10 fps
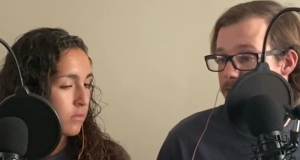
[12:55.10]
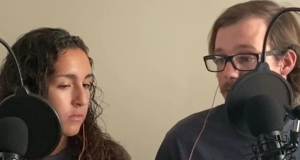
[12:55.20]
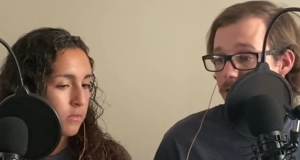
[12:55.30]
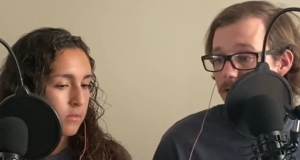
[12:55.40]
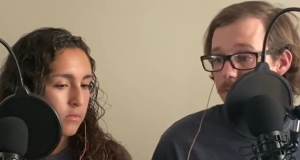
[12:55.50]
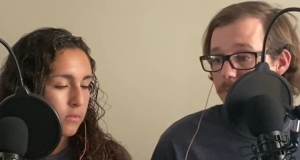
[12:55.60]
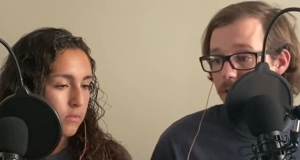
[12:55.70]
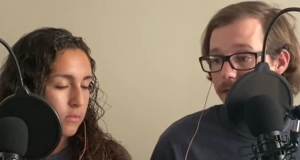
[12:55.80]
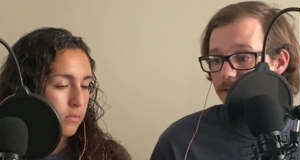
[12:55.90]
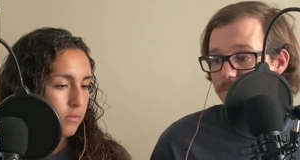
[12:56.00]
Speaker 1: they're going to
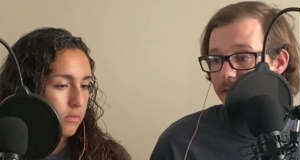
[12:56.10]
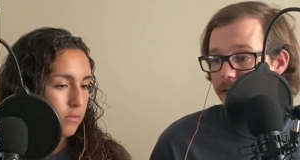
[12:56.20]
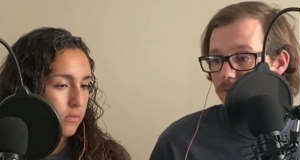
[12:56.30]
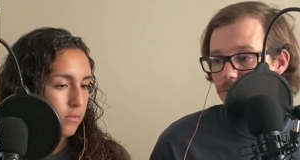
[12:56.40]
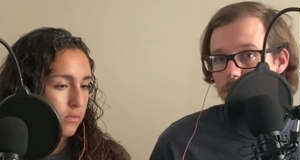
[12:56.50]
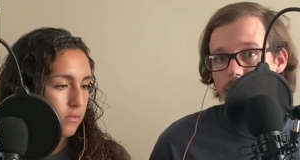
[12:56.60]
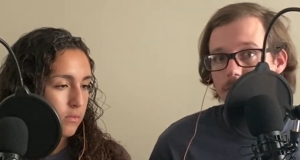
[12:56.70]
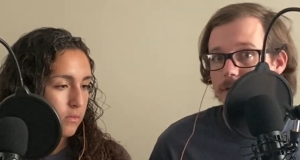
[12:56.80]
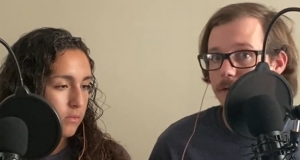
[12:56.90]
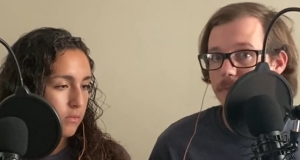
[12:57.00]
complain of pain
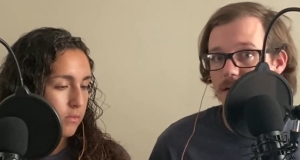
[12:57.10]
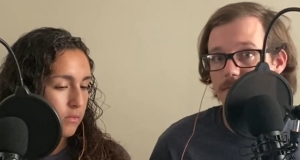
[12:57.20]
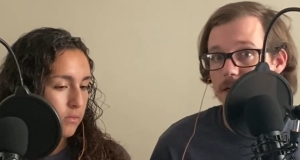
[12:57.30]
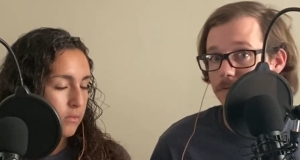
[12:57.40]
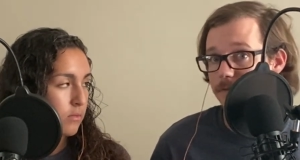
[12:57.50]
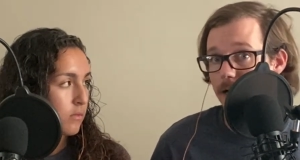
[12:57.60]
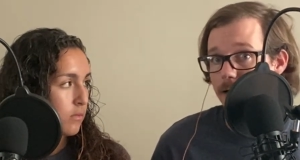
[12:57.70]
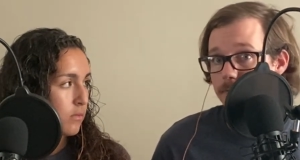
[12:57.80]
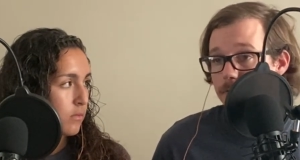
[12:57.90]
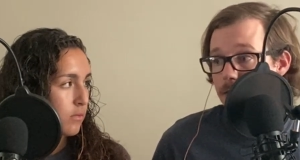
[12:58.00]
rarely above L5.